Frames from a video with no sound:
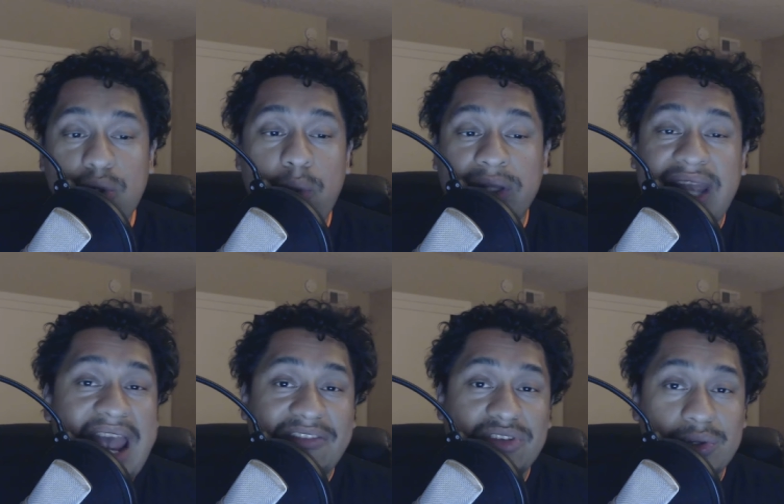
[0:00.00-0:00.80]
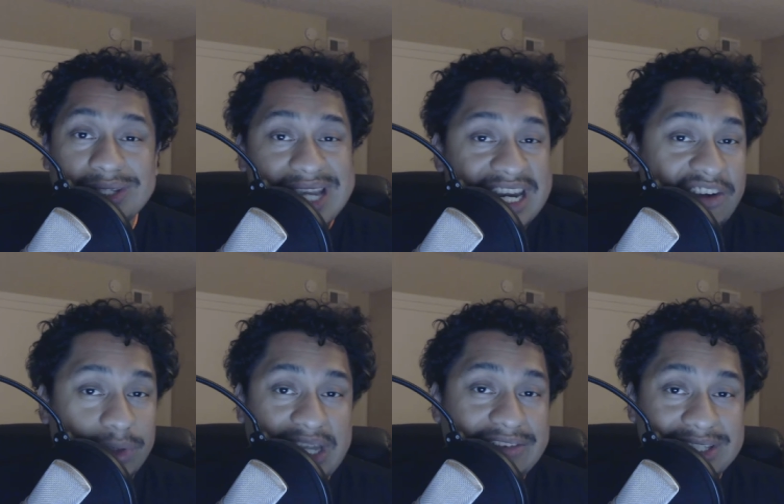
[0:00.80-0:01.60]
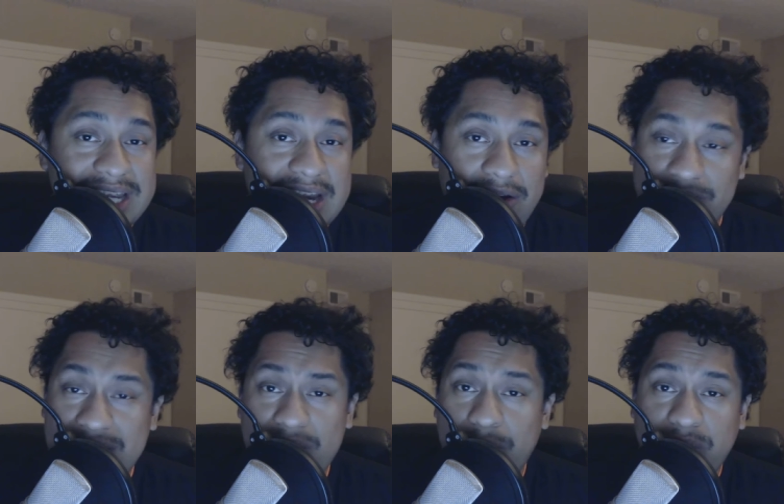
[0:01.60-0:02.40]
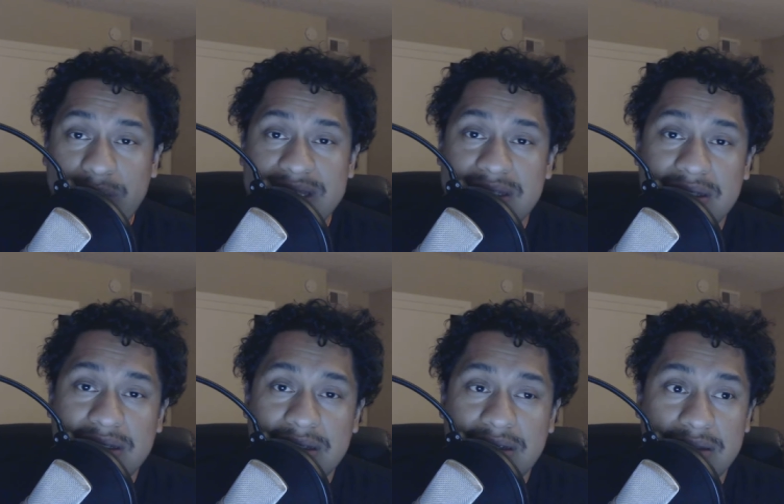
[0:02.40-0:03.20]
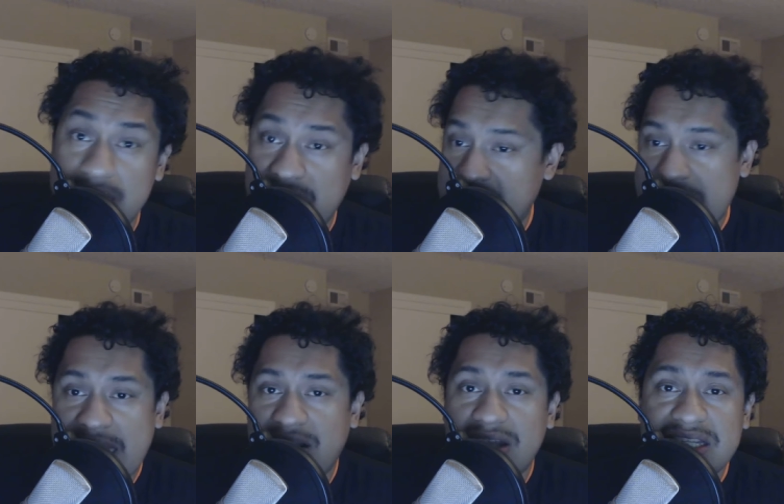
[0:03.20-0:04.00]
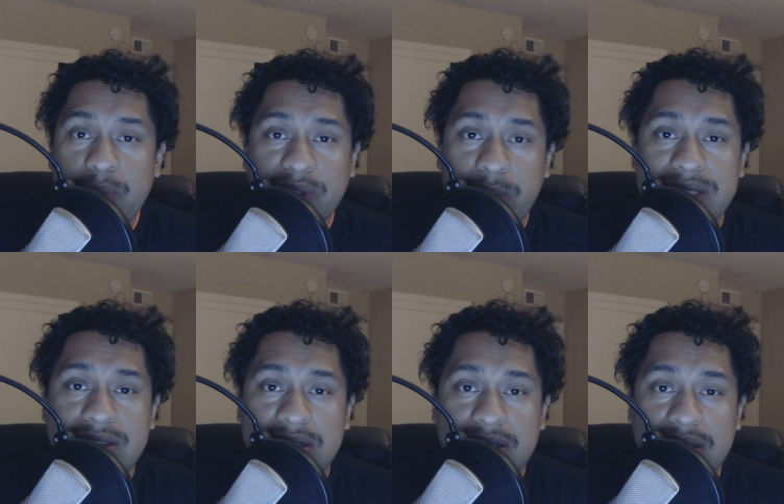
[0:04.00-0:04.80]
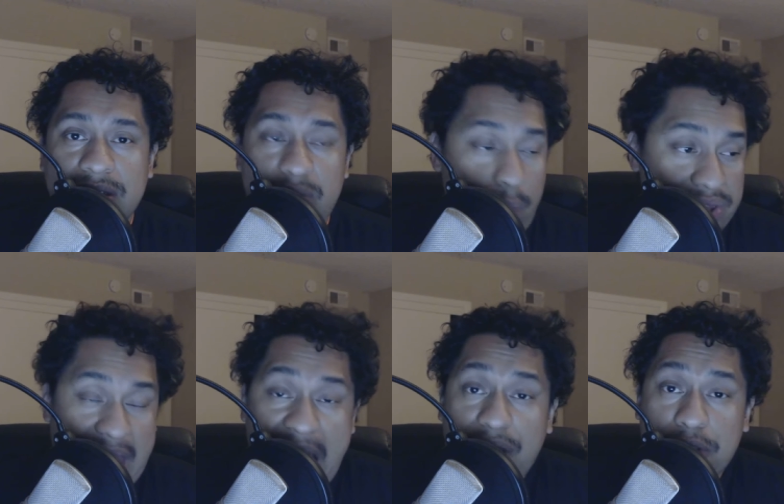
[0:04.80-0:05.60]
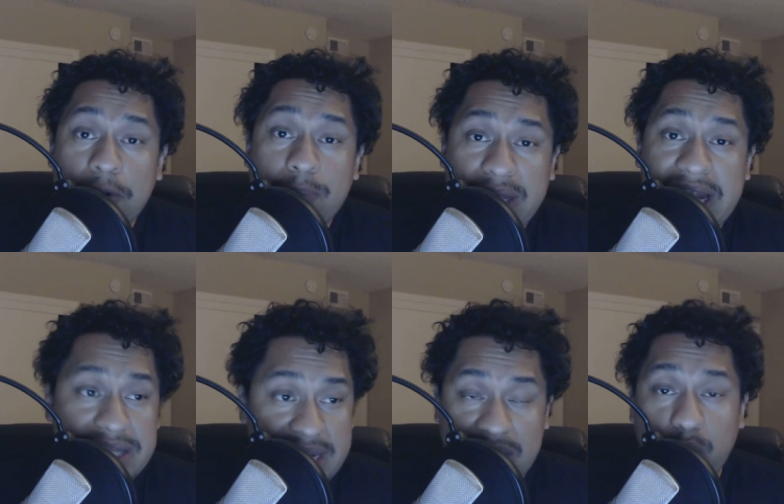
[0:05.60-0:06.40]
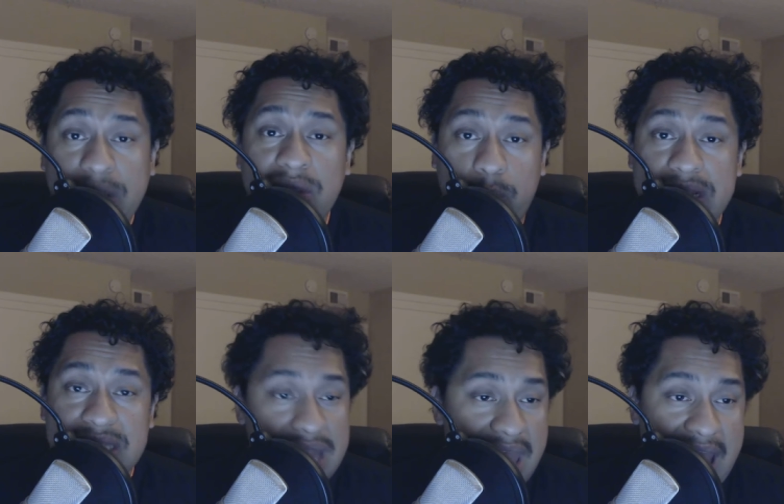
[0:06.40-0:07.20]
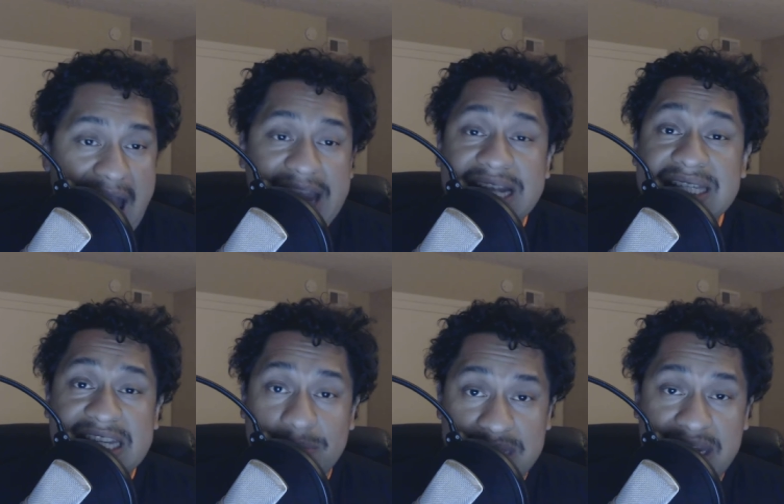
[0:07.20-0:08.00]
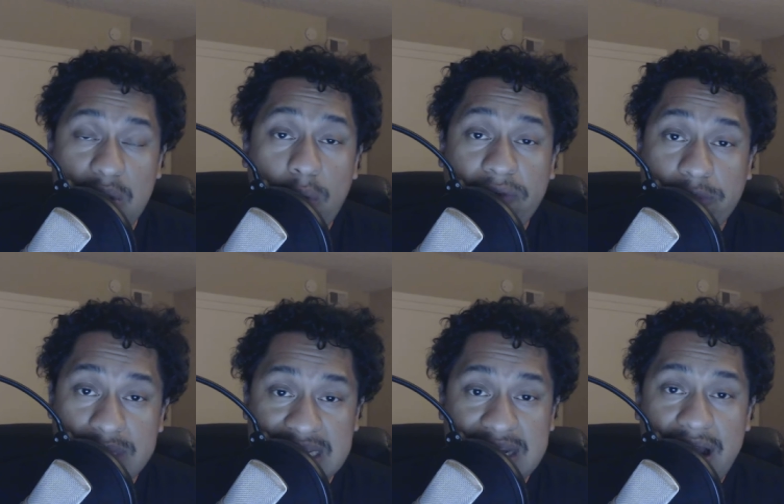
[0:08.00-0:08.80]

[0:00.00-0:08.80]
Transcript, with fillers: do what they have to do and take care of what they have to take care of, they can win the West. They can they can honestly win the West with how they're playing. They can win the West. I can see them taking one from the